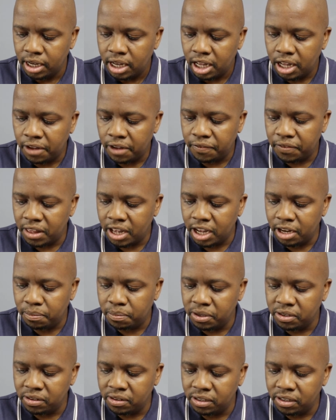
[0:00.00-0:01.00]
if that
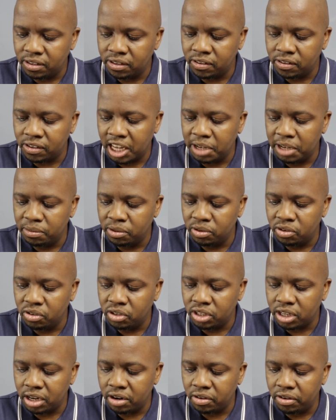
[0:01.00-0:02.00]
business is able to
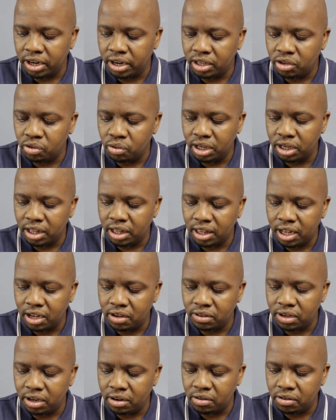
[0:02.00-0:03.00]
generate
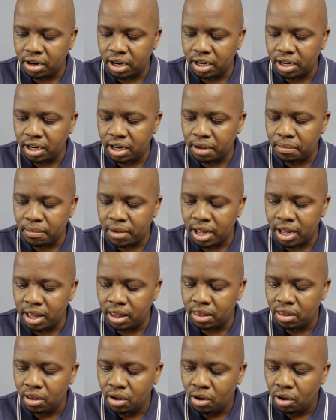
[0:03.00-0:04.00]
20,000 Rand a month